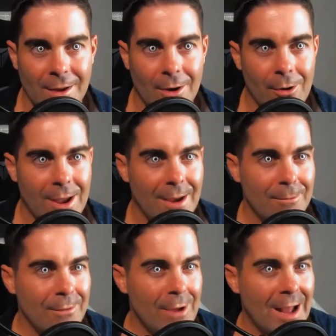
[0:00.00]
Okay,
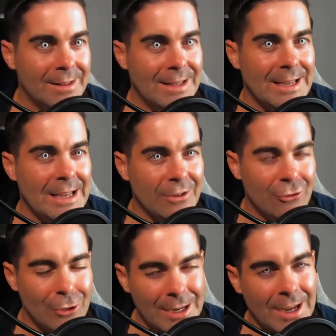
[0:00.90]
we've got the
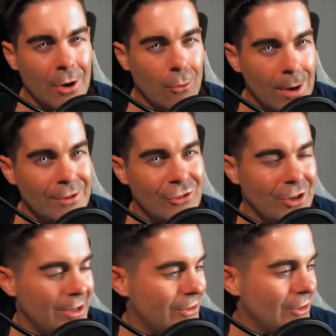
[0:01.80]
intriguing
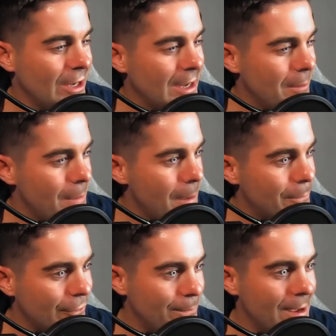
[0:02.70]
question, so you can get my
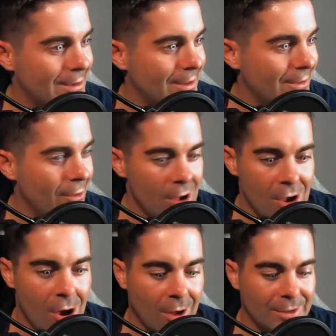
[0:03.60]
perspective
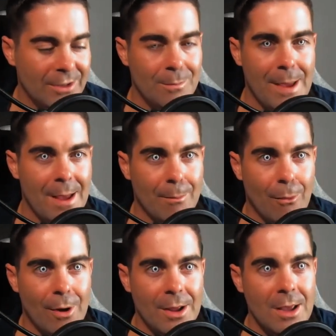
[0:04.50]
on this bad
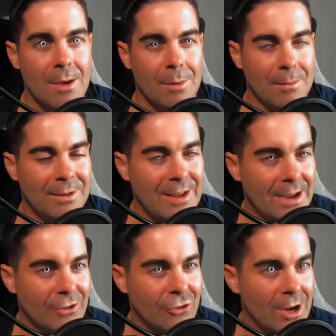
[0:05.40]
boy. But I'm going to
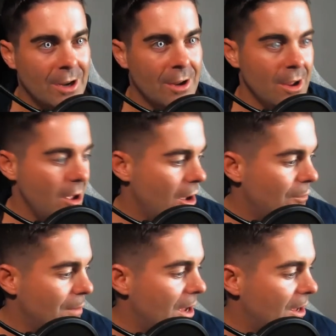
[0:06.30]
take a drink
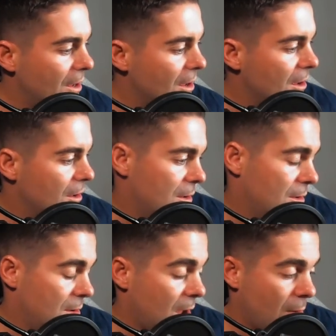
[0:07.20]
of my,
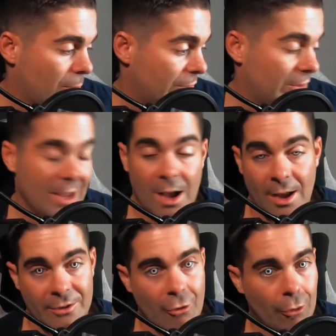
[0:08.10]
I would say
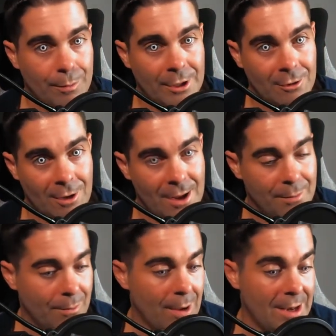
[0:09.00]
ice cold Miller Lite,
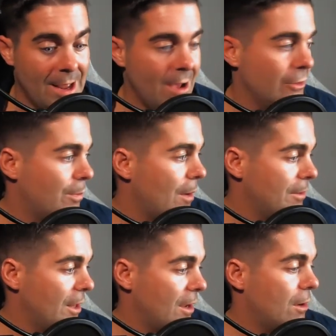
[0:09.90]
but by now it's
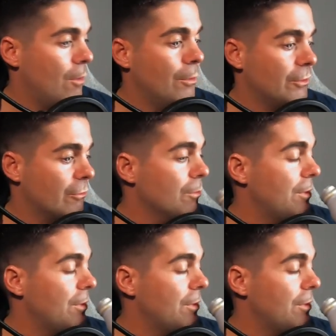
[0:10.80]
probably like almost room